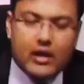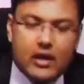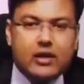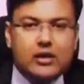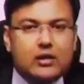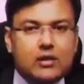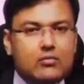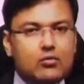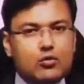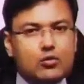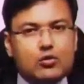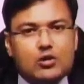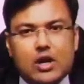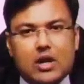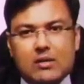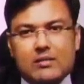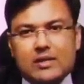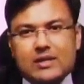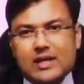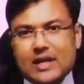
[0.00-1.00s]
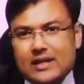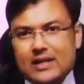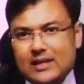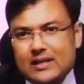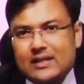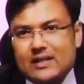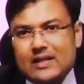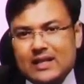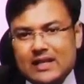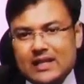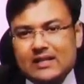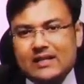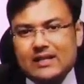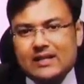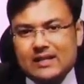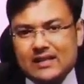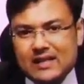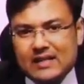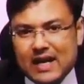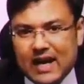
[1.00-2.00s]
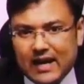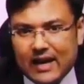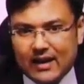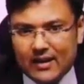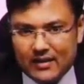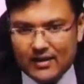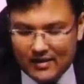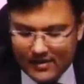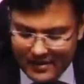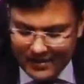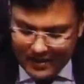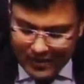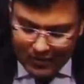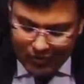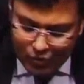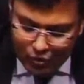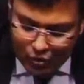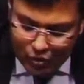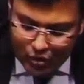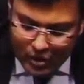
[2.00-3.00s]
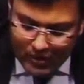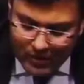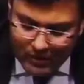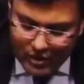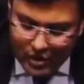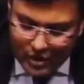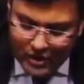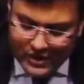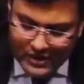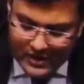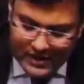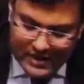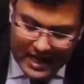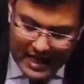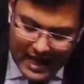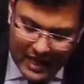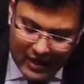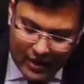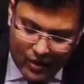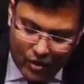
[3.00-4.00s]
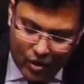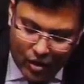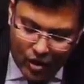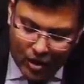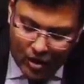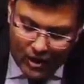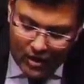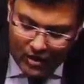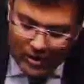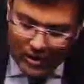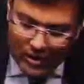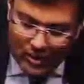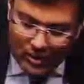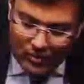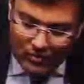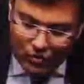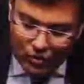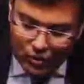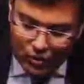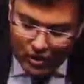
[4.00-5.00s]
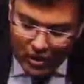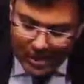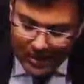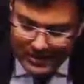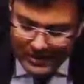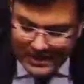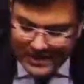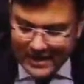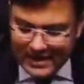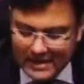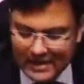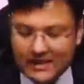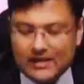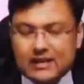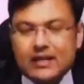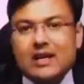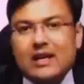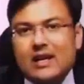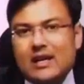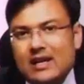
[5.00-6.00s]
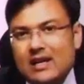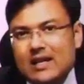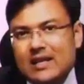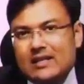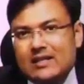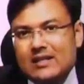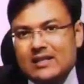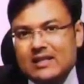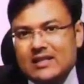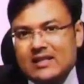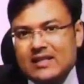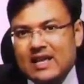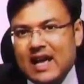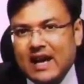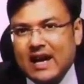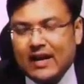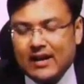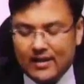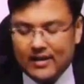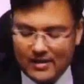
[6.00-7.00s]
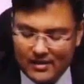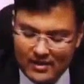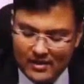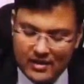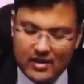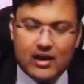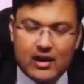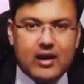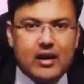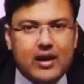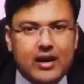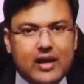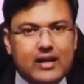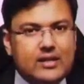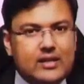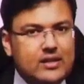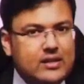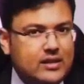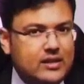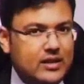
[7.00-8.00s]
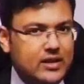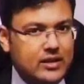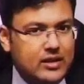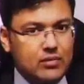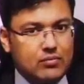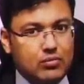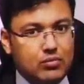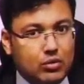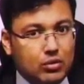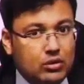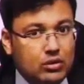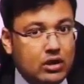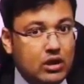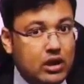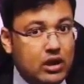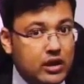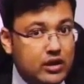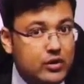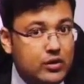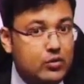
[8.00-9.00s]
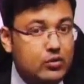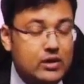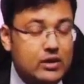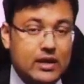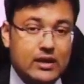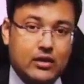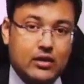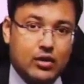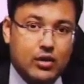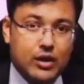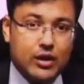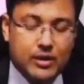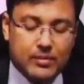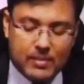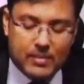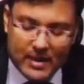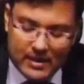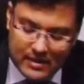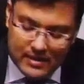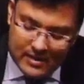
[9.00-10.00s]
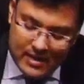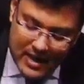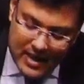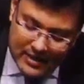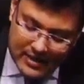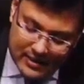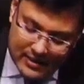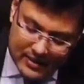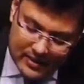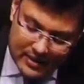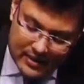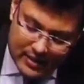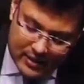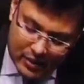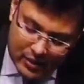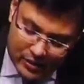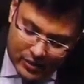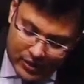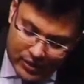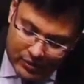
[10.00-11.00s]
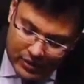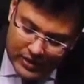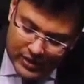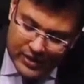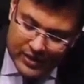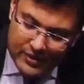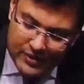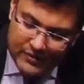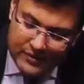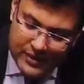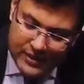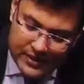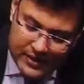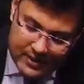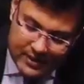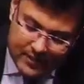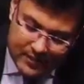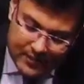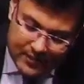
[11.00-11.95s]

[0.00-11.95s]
The most common site is lesser sac. Most common cause is alcohol. Most common site is lesser sac. It is seen in both acute and chronic pancreatitis. Now see what's the difference.